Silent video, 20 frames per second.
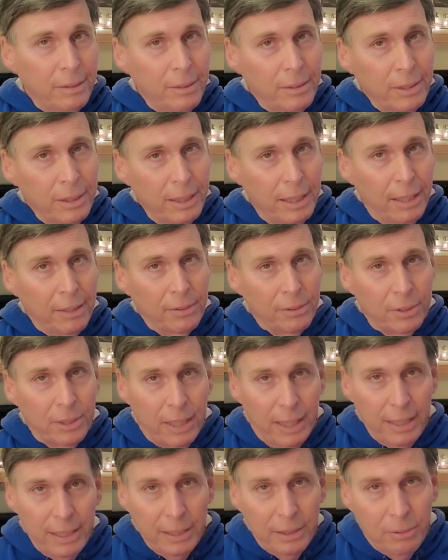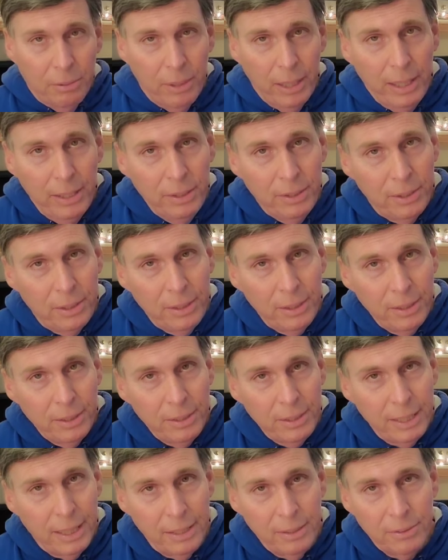On the other side of the equation
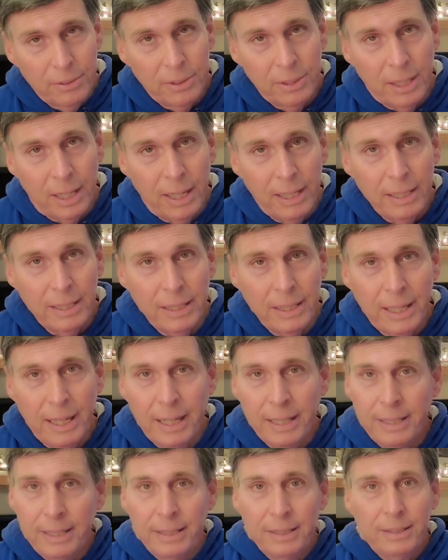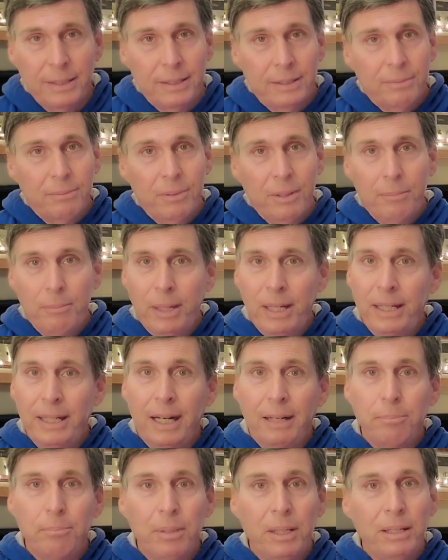is the other side of that is we may
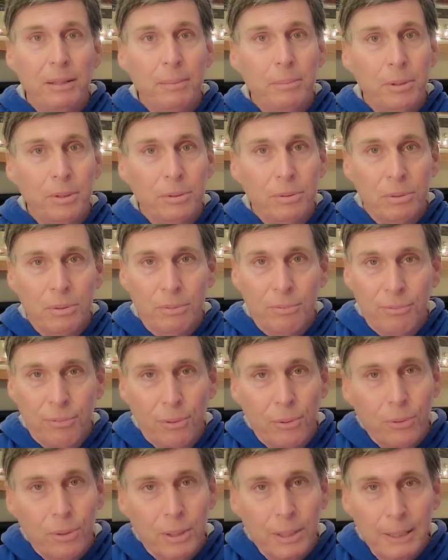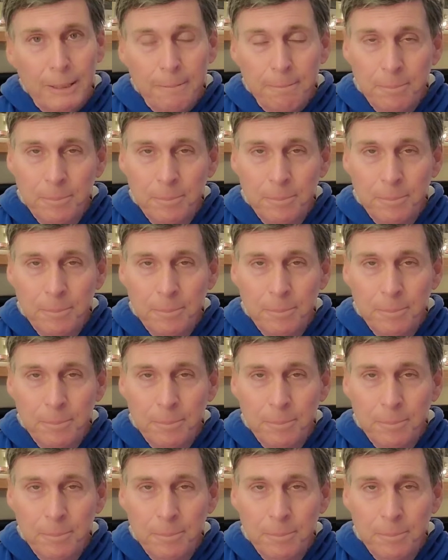not be able to afford